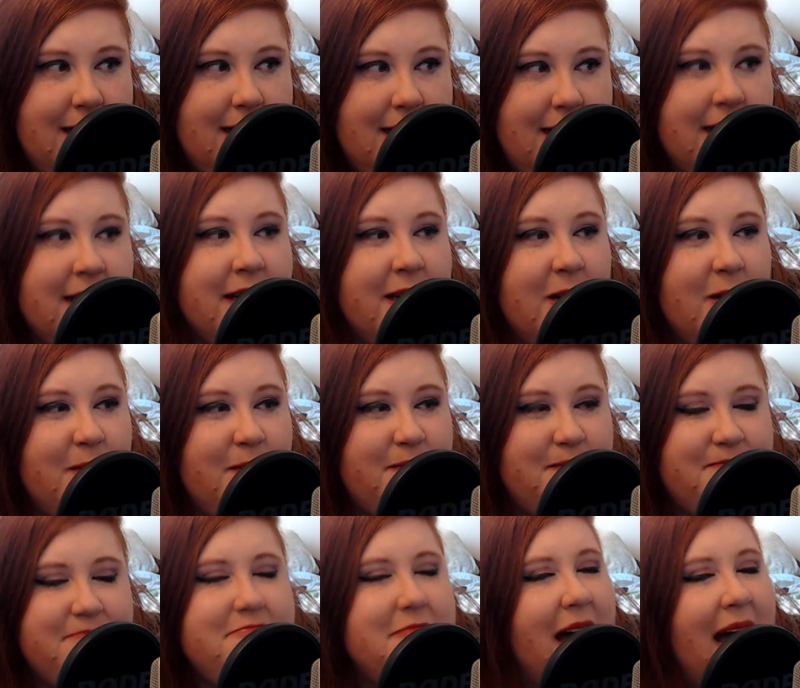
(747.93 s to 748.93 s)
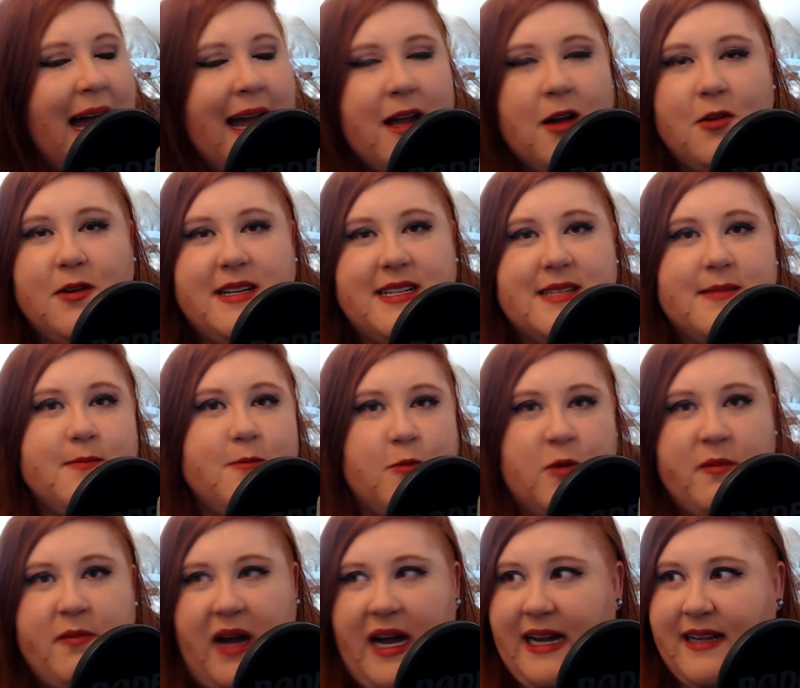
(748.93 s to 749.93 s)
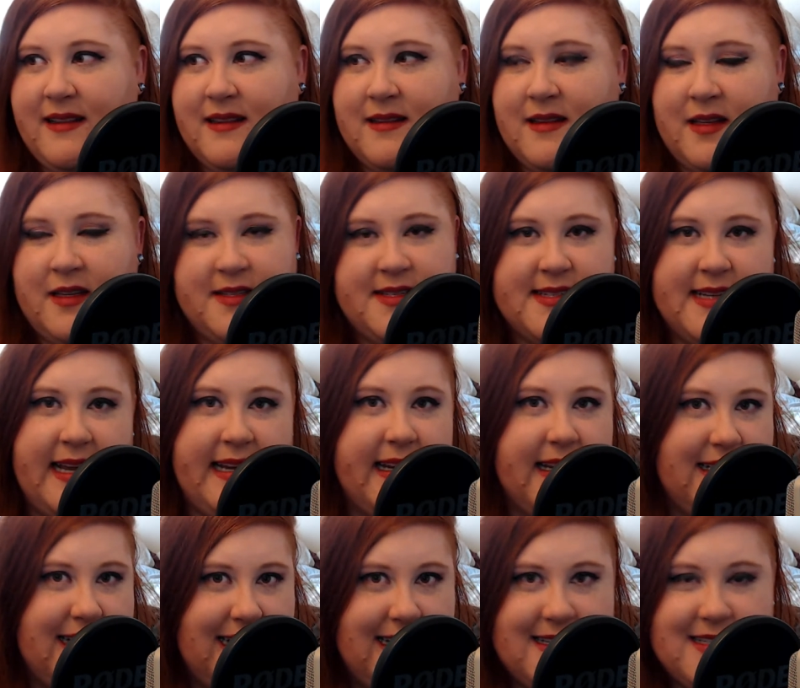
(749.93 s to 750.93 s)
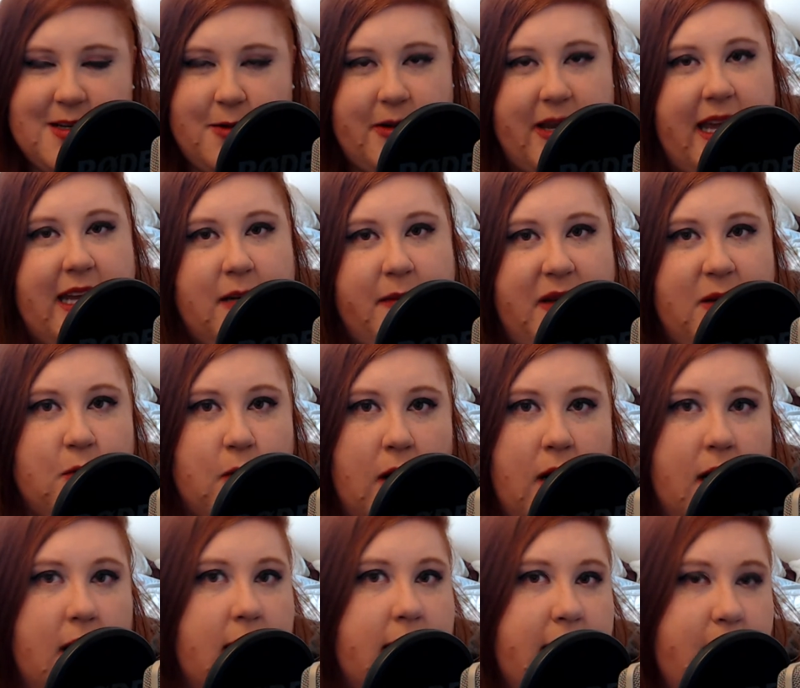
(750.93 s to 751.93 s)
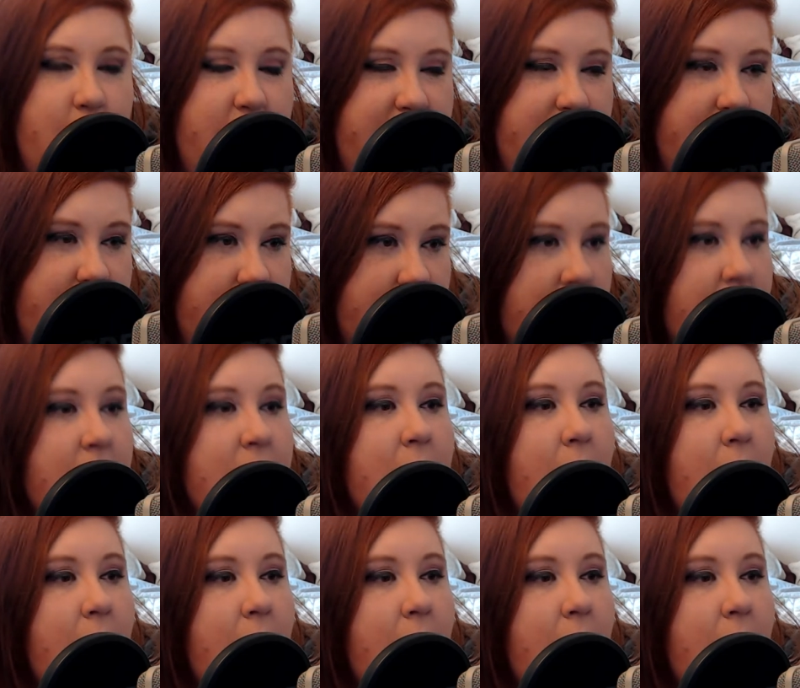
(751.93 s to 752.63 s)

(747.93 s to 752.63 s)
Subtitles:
you know, I always remind the psychic that it's okay to be wrong and we can